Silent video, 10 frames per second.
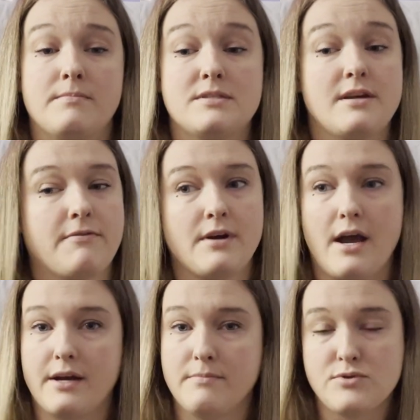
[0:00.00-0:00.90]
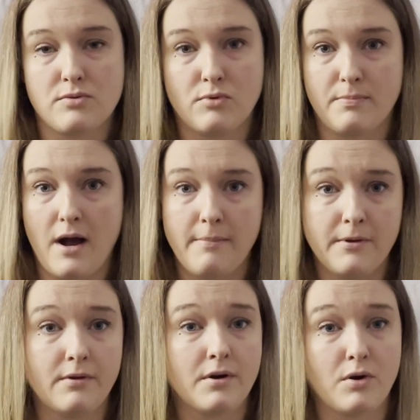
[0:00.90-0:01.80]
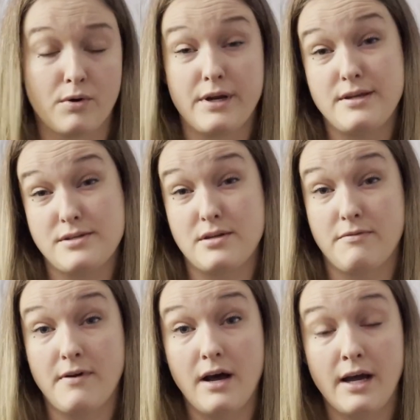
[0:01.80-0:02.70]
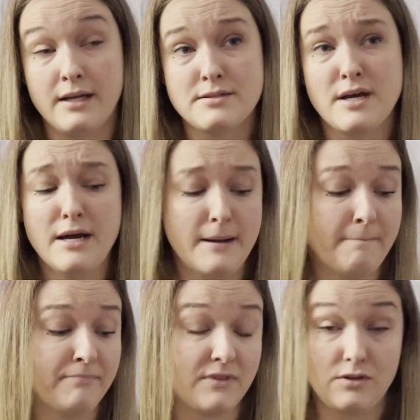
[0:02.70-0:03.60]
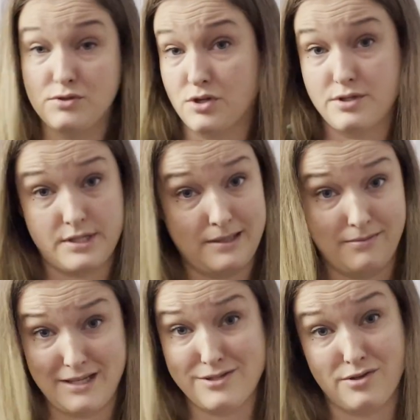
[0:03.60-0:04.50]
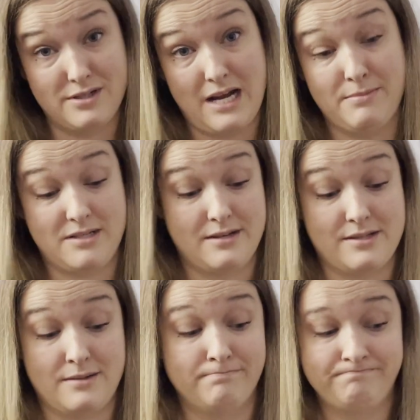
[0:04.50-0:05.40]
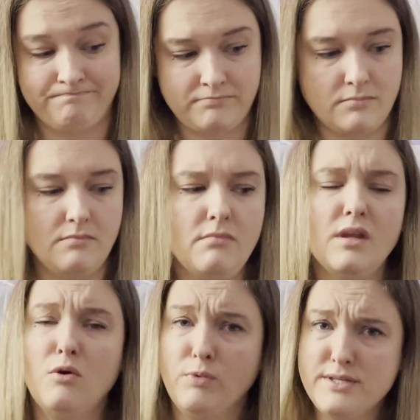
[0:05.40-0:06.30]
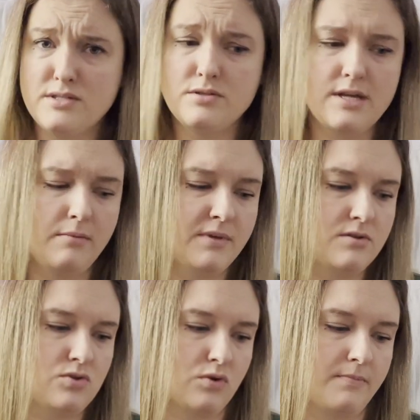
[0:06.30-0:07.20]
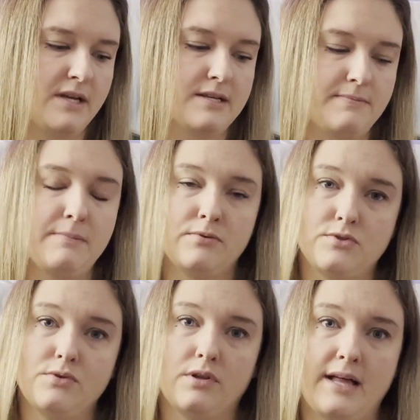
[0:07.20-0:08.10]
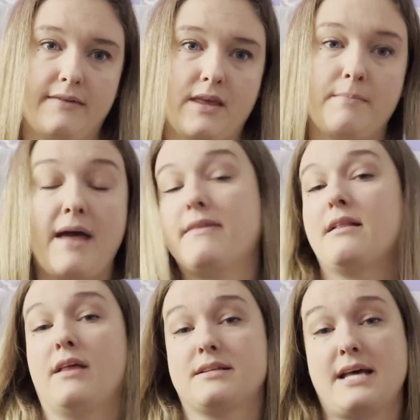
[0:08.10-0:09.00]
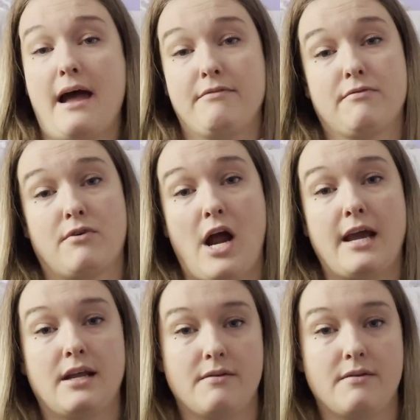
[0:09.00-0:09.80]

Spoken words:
different items are more popular or easy to find. New Jersey, these are a dime a dozen. We still sell them in the store because people do collect them and they like to have the variety